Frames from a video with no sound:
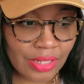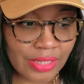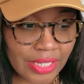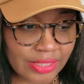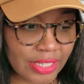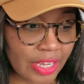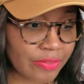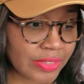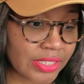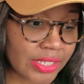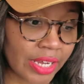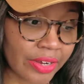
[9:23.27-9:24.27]
That's definitely
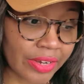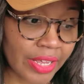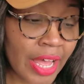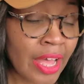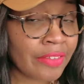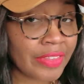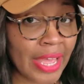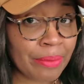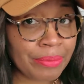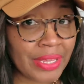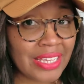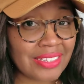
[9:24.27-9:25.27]
scary. That
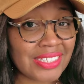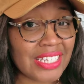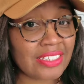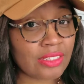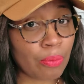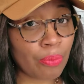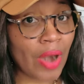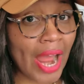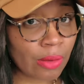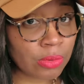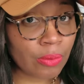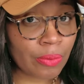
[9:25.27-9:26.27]
means he's a
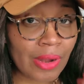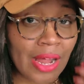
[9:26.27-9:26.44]
problem,